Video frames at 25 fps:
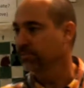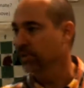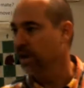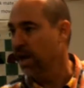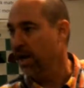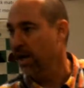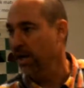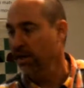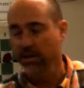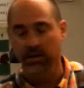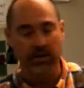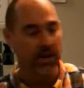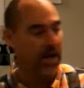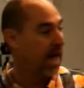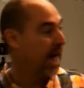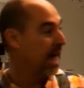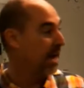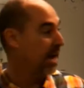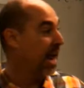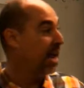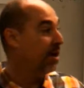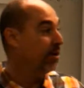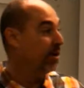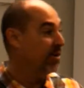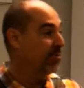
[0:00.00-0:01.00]
Okay?
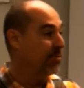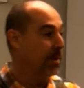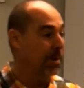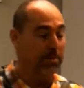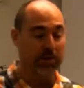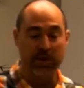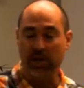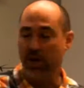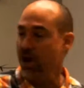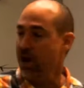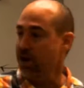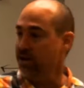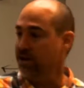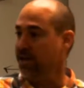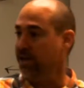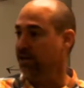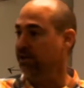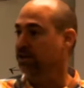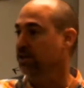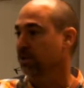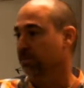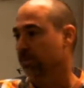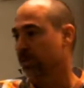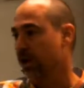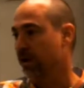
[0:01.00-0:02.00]
And I don't even remember the
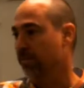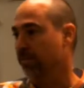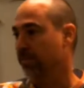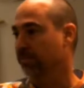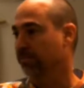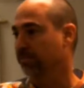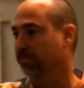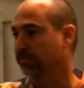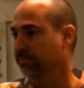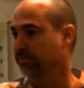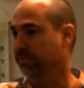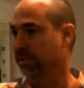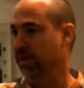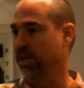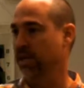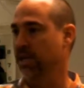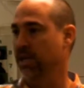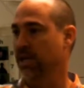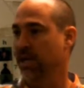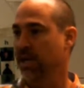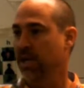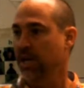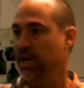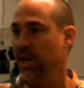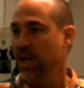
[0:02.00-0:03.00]
context of the problem.
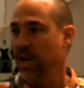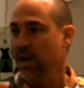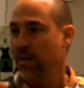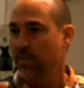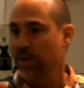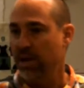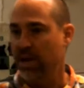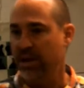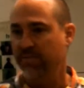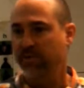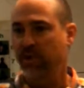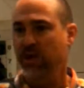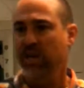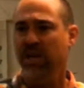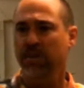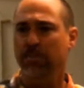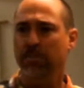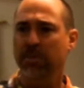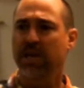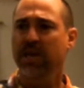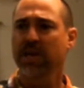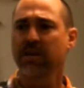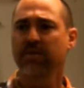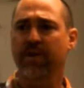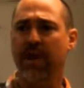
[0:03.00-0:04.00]
But if you get a
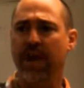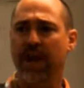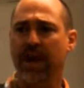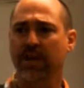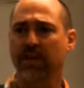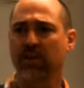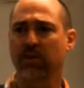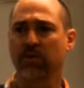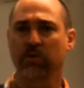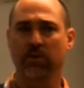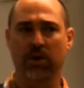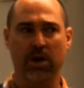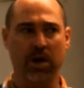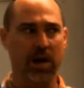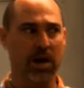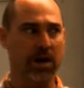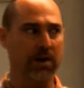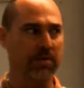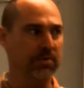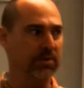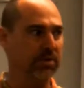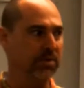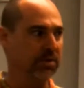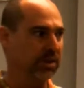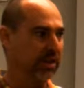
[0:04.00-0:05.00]
p-value
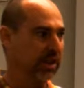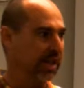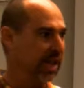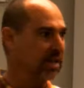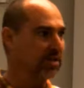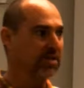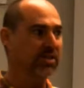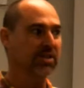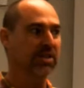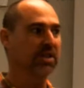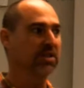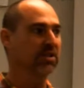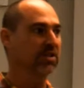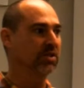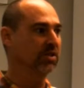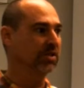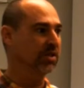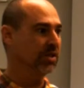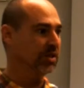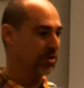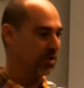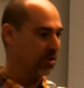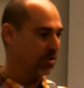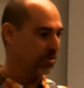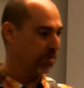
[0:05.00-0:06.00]
of less than
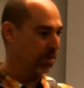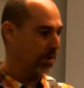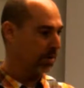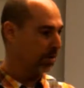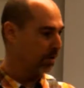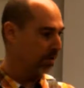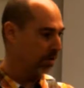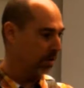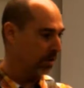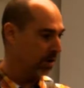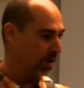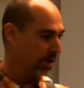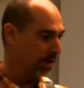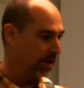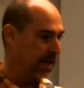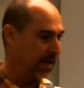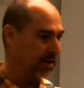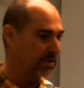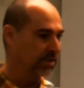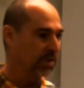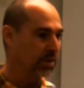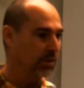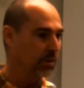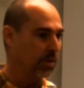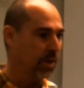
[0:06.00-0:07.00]
0 or
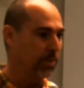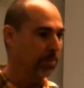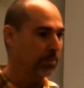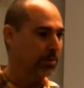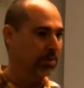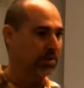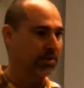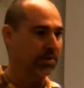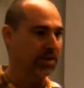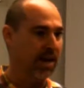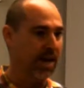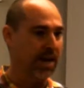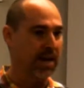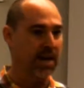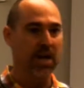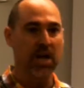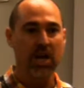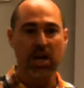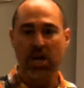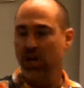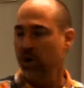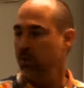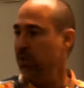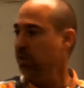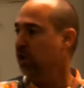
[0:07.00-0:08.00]
less than 1%,
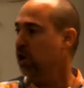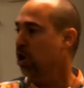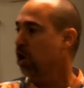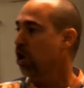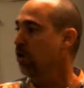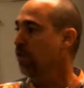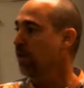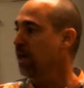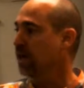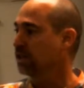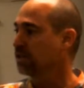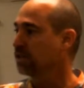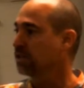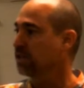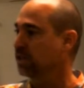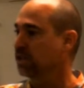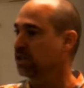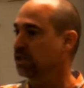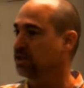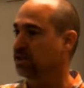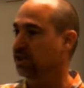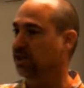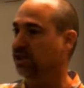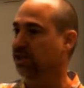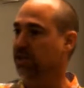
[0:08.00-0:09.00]
you would call that
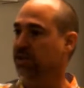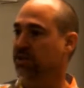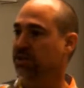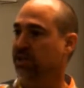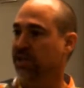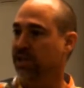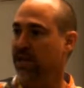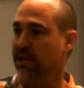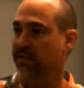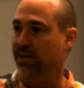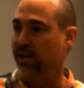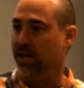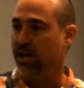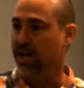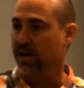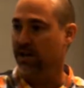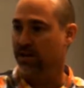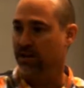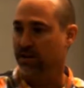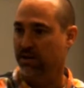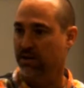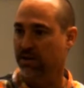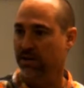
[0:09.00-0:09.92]
statistically significant.